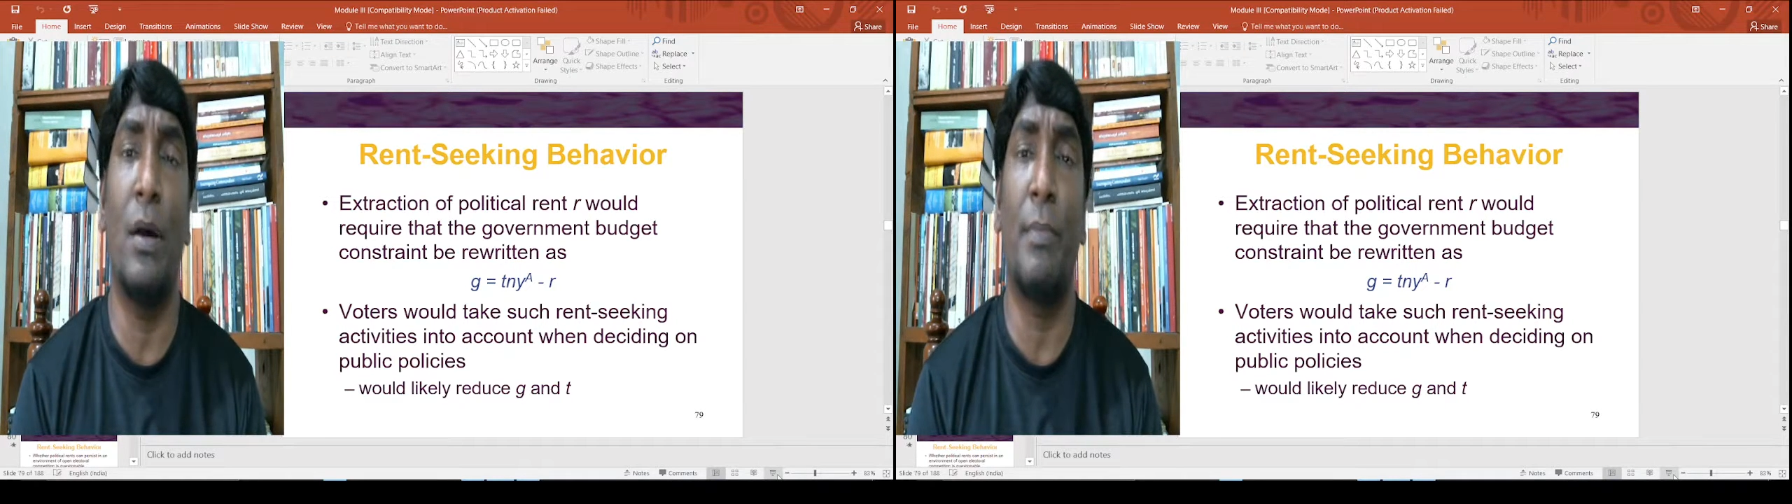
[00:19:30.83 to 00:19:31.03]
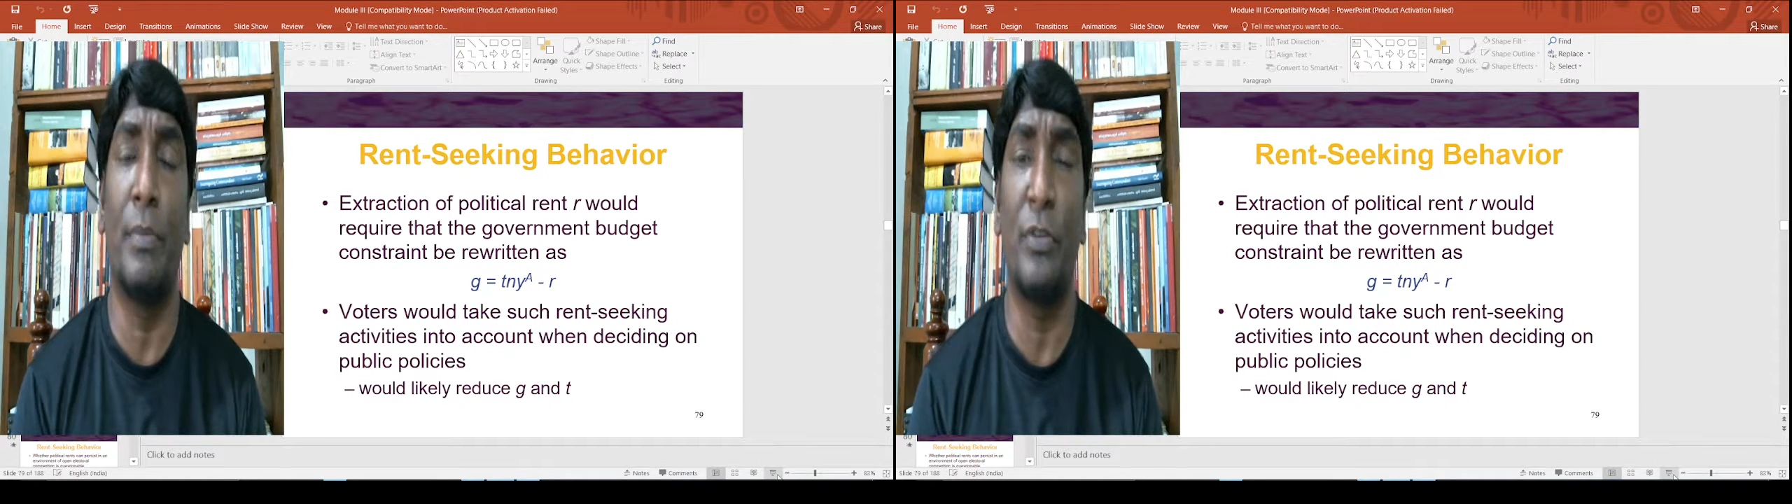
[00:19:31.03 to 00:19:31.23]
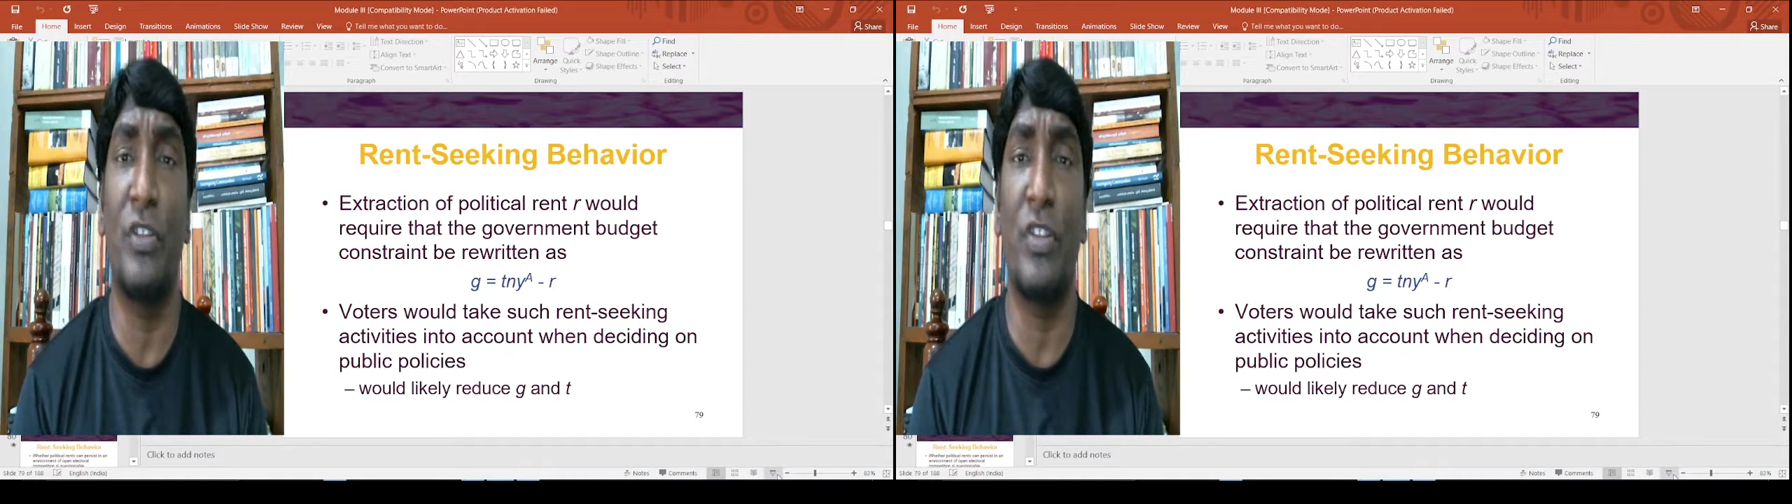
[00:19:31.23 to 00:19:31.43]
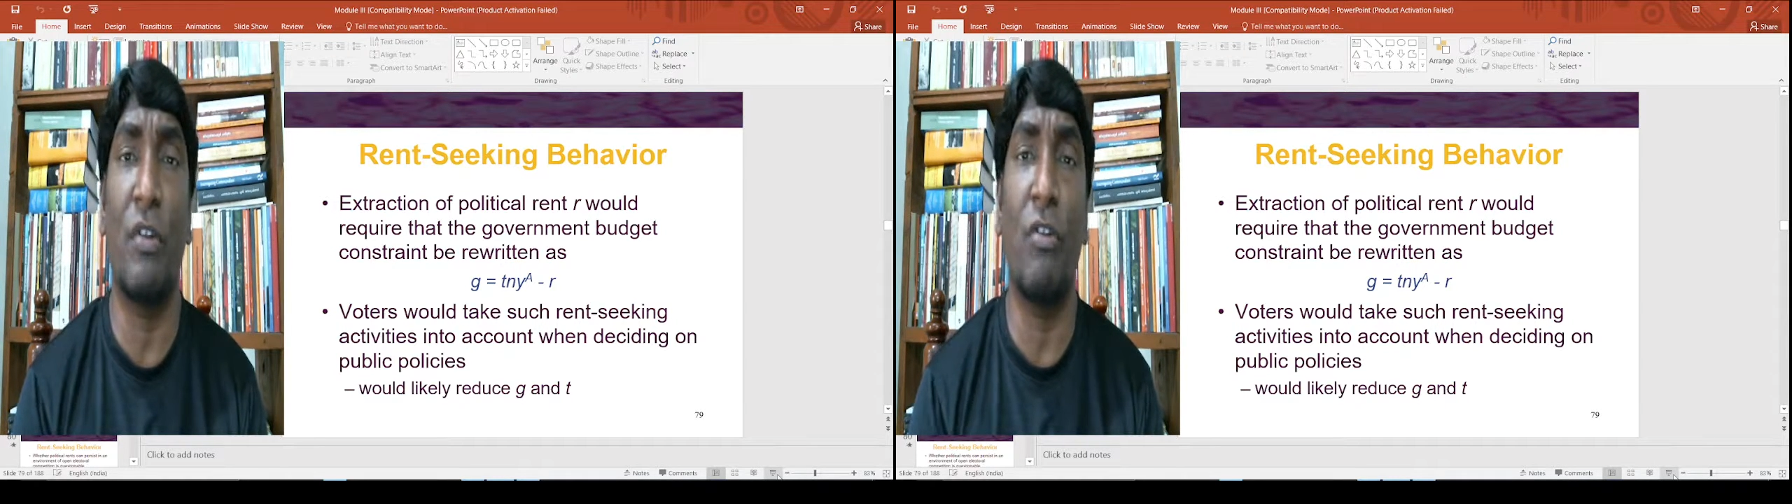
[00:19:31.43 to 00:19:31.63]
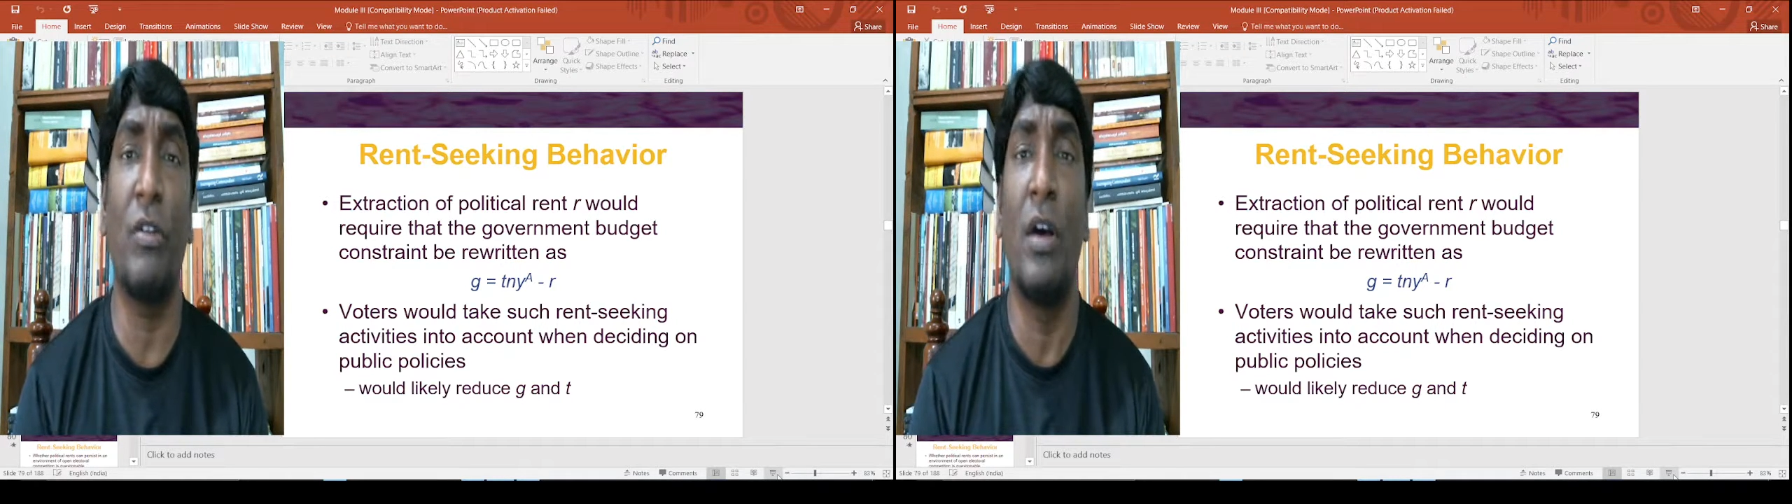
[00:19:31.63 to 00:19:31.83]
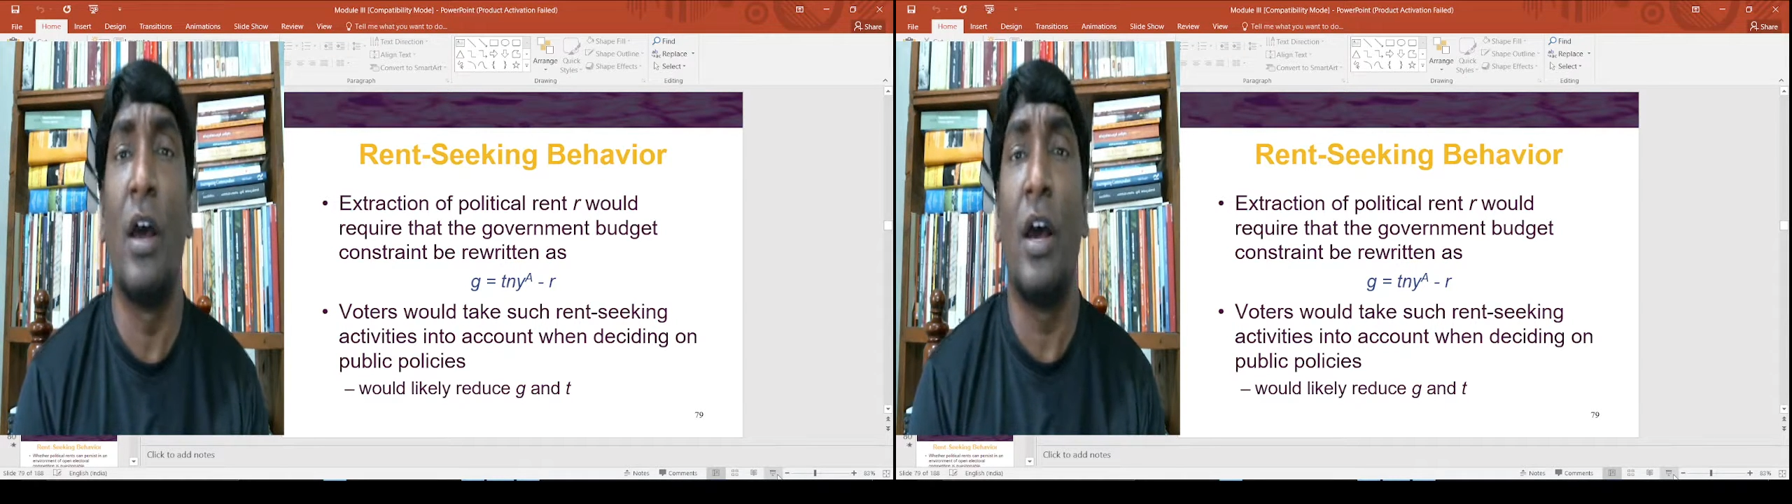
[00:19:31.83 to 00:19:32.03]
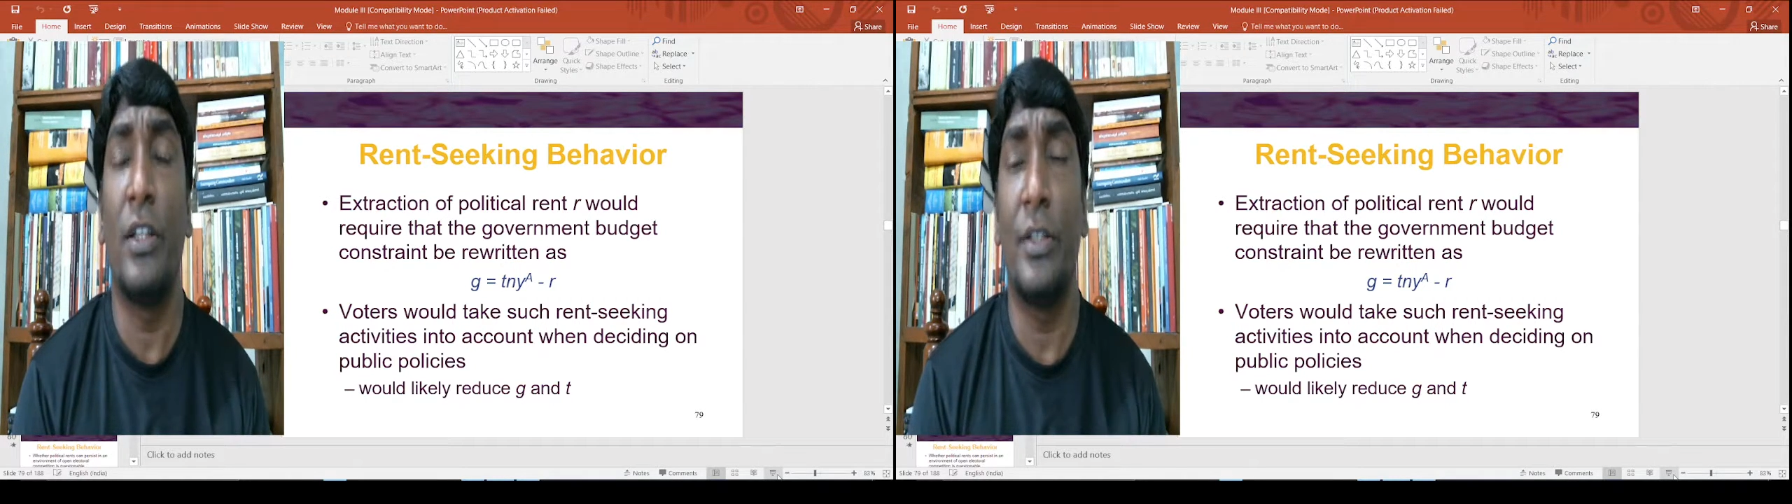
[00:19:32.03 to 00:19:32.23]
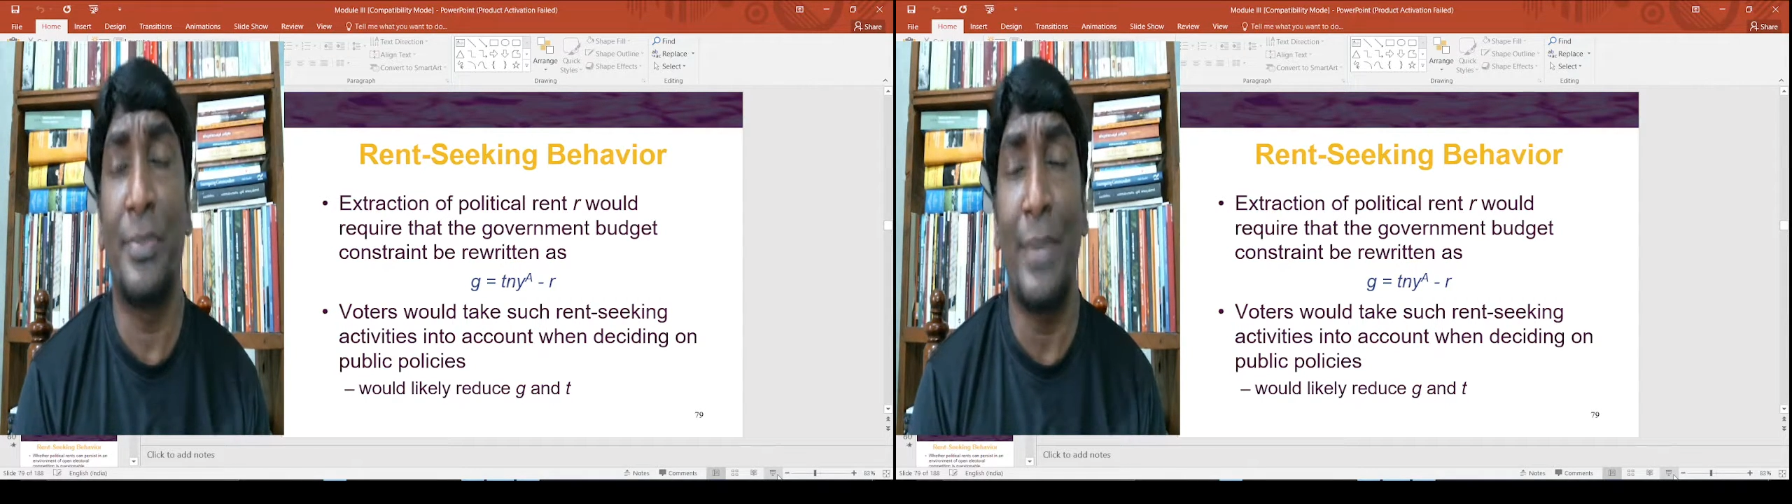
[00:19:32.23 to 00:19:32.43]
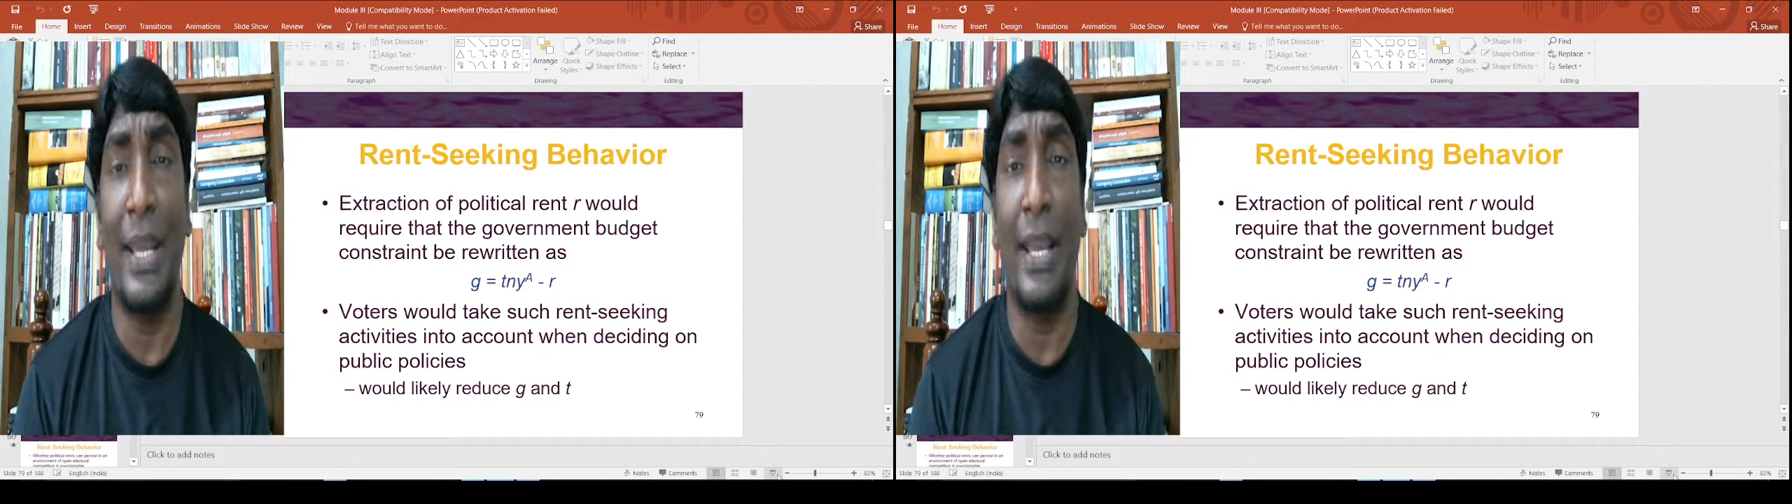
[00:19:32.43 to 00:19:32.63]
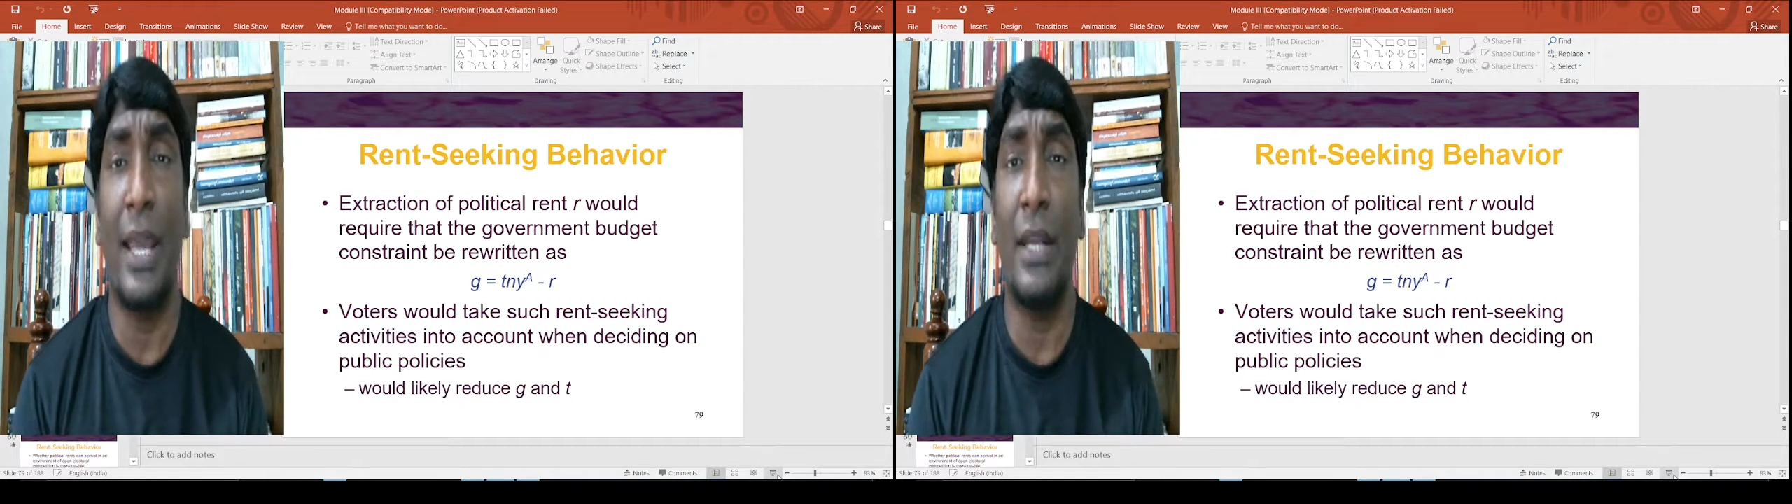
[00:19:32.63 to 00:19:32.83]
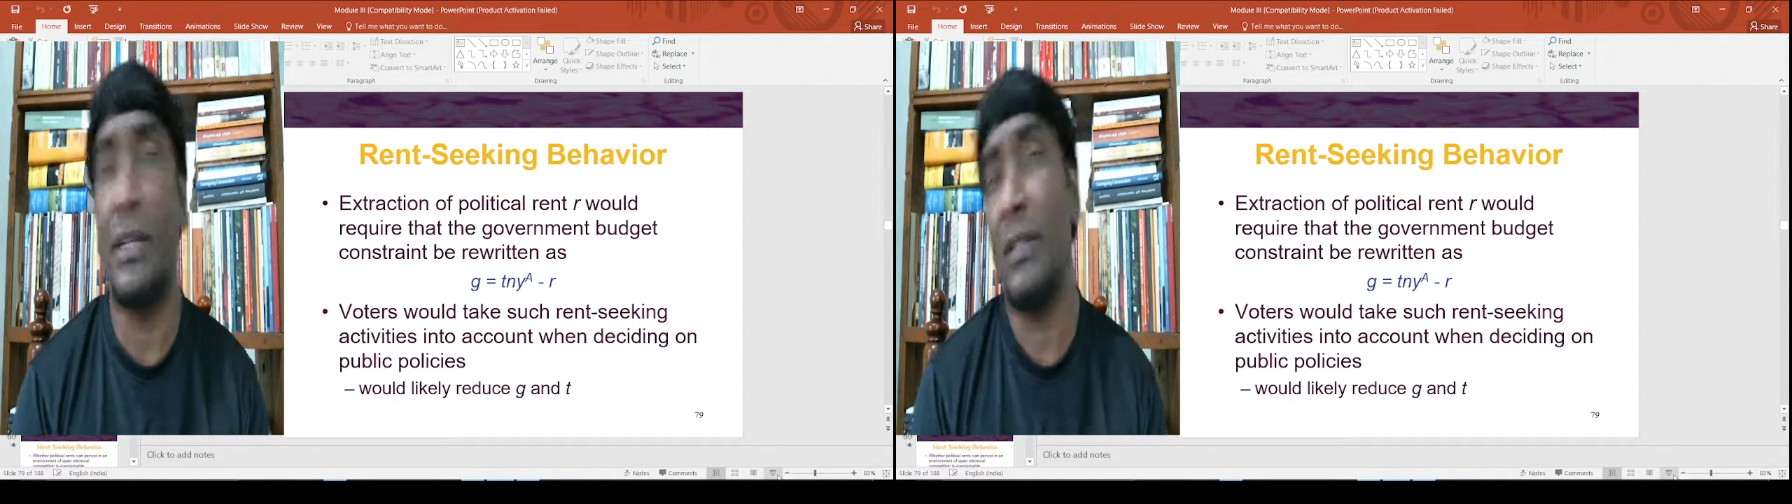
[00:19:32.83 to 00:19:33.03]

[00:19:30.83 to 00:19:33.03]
proposition on the swing and